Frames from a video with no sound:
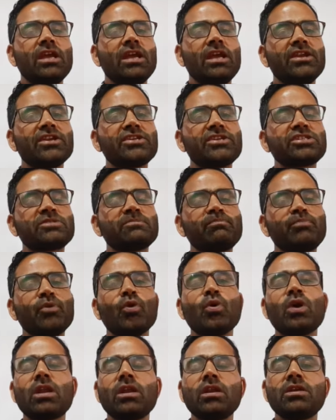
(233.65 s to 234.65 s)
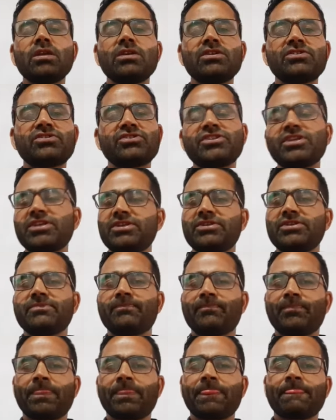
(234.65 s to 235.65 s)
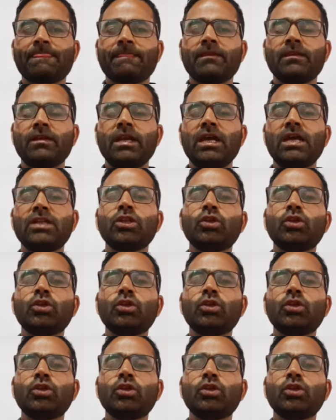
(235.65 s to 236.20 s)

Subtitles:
its pure state, and